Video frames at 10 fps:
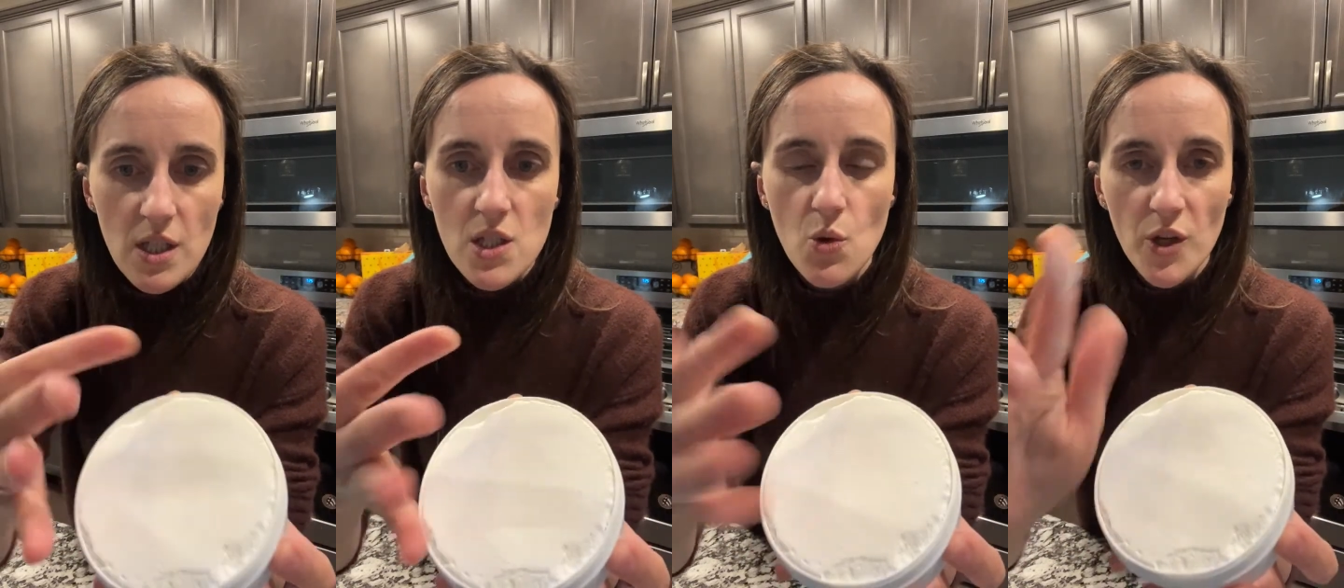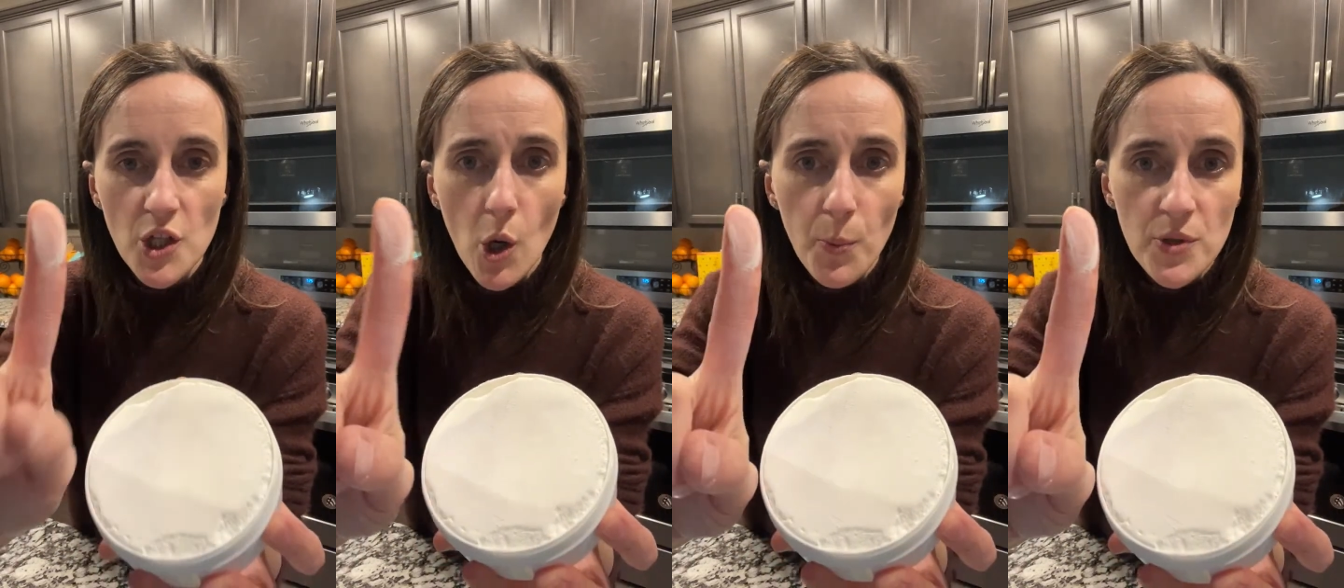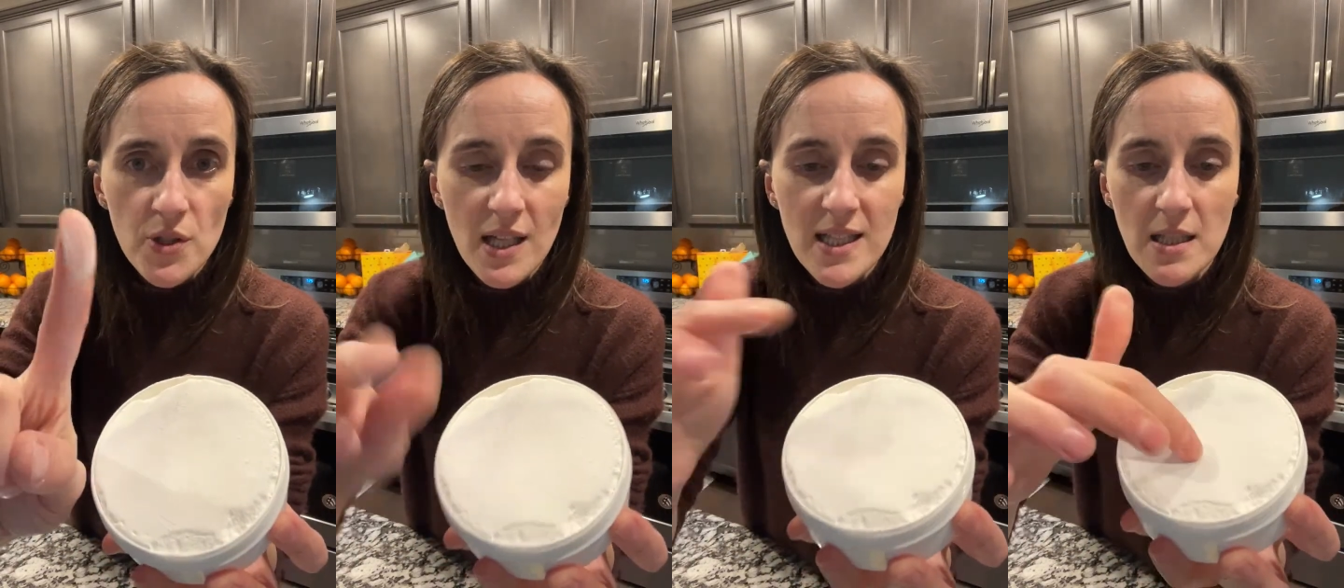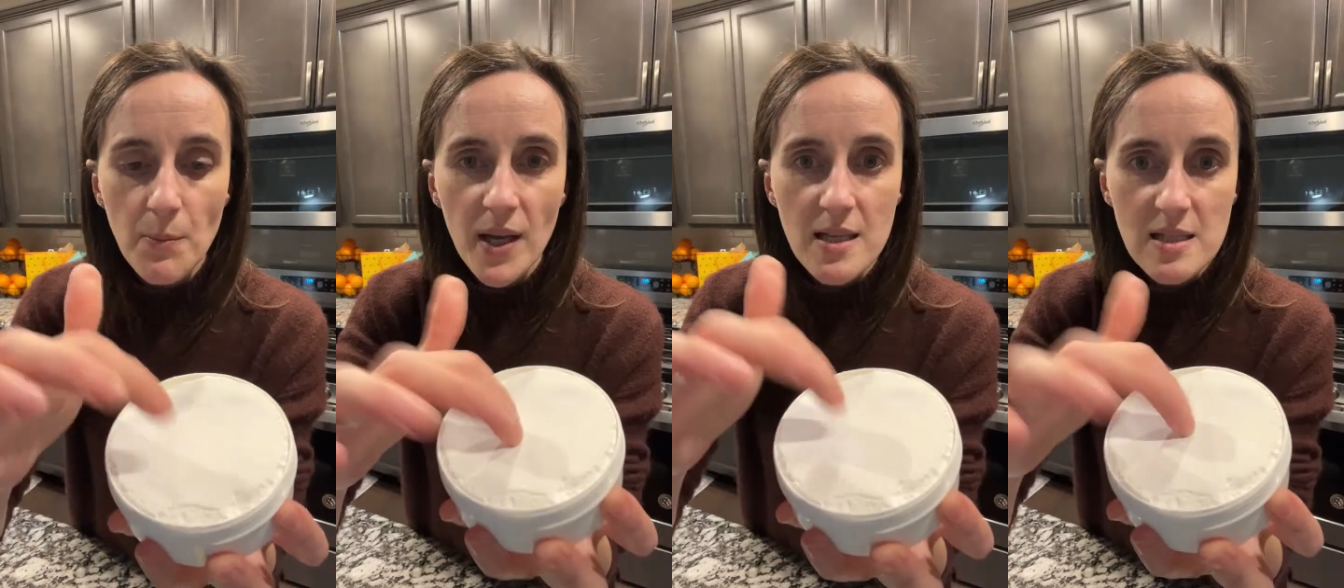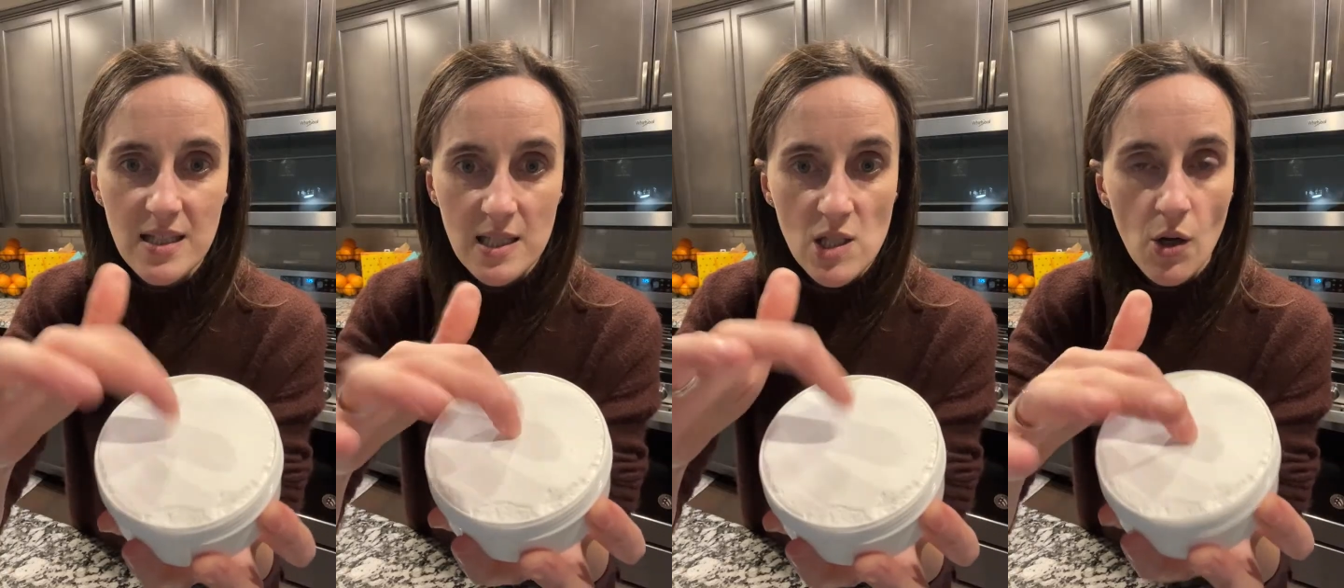So when you open your cleaning paste
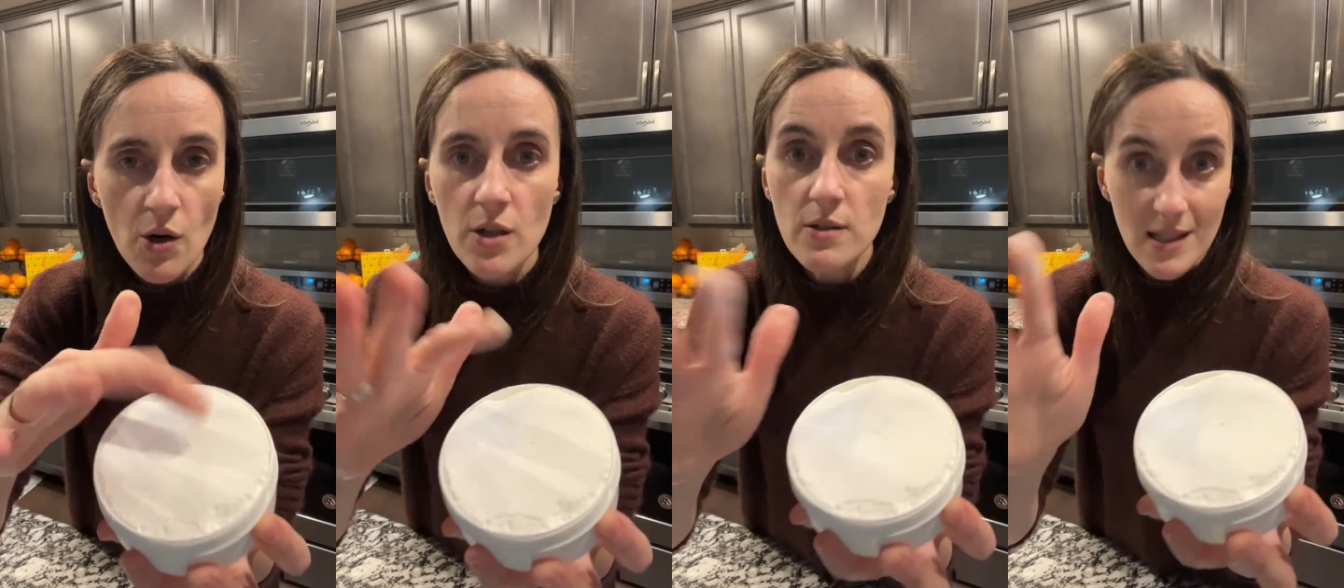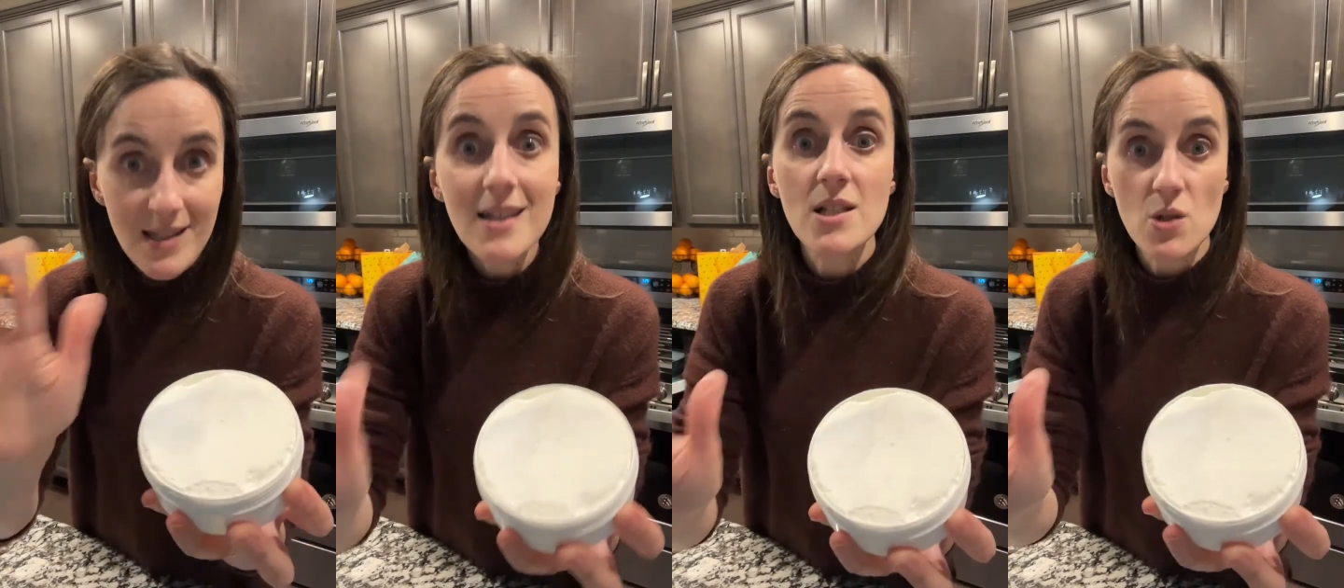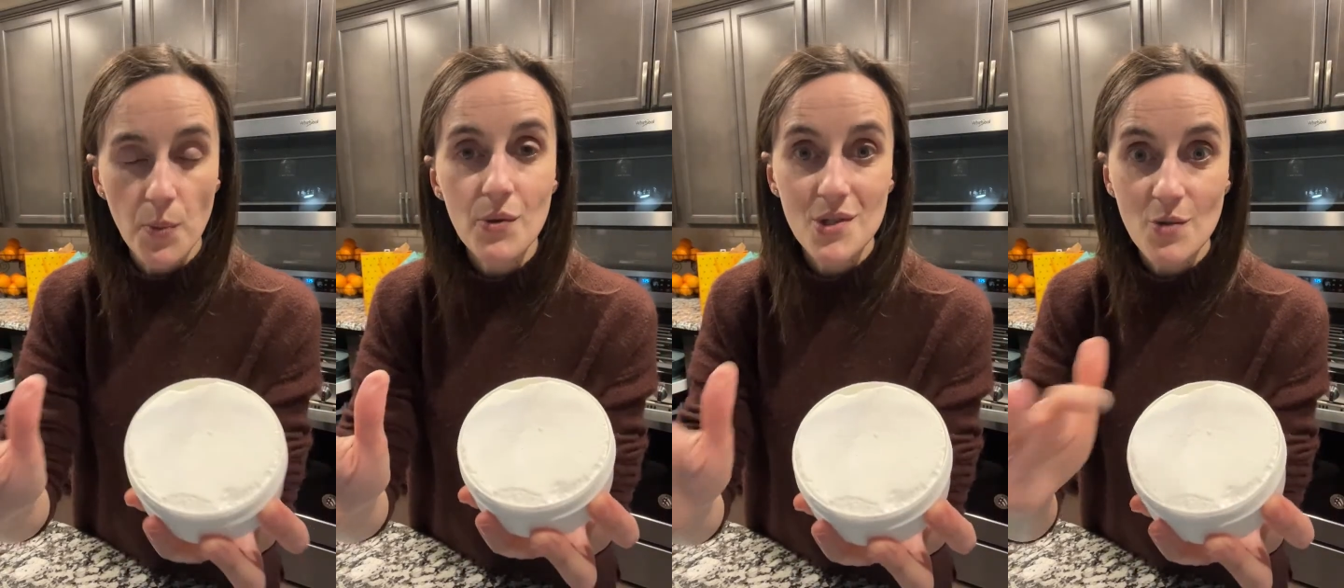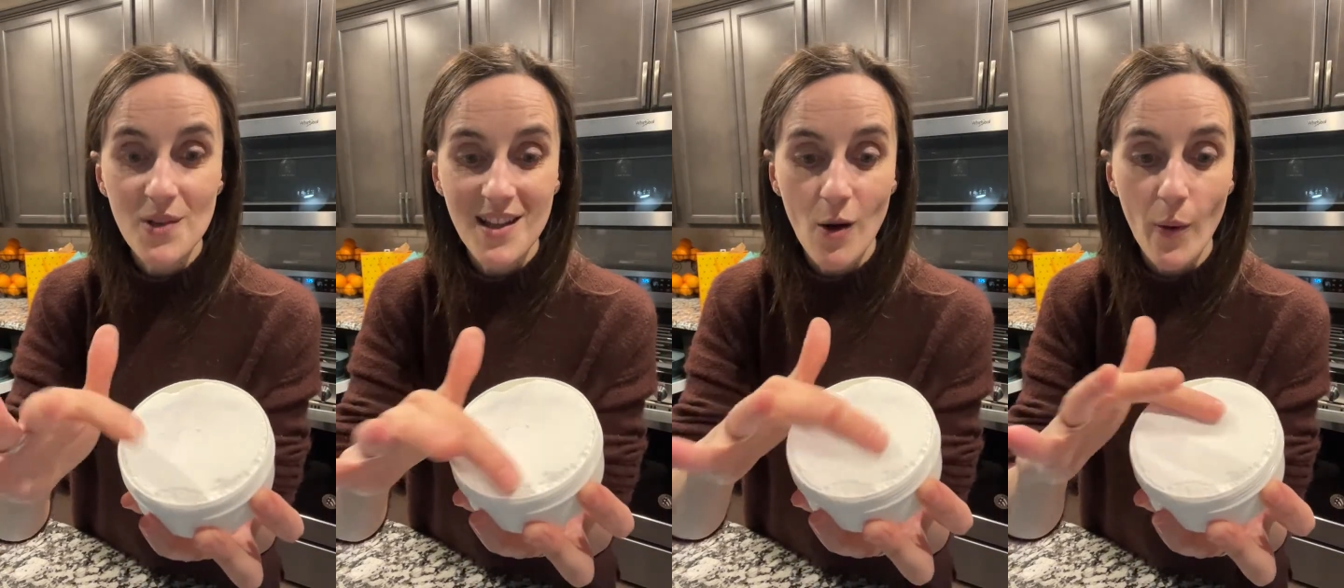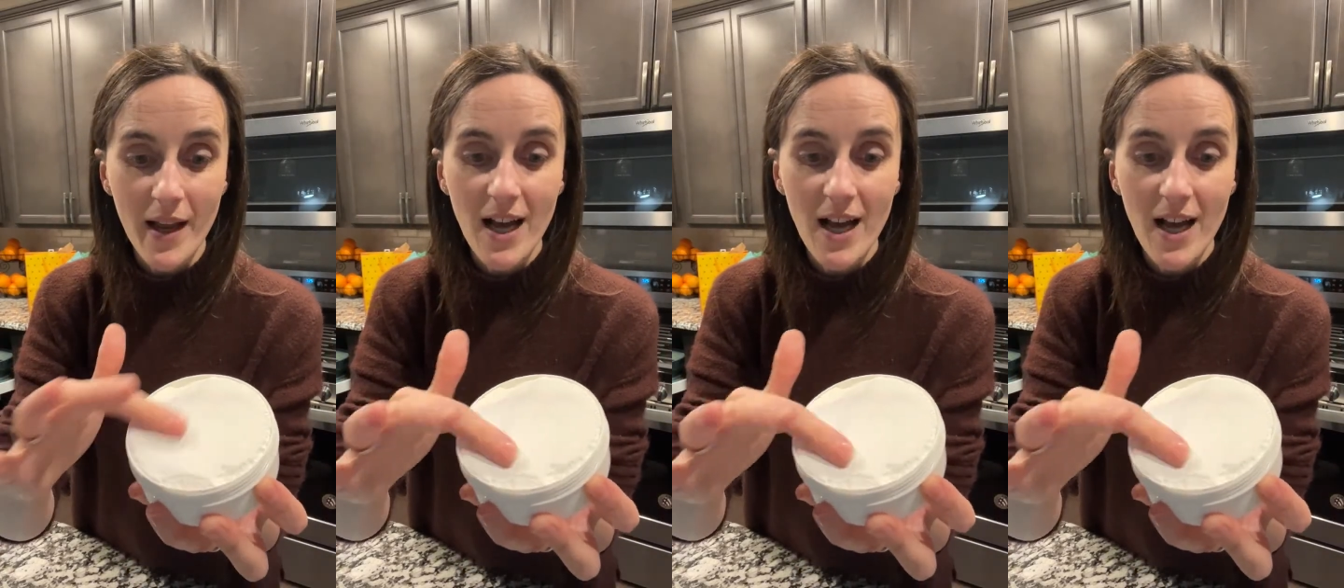and it's hard, it is supposed to be that way.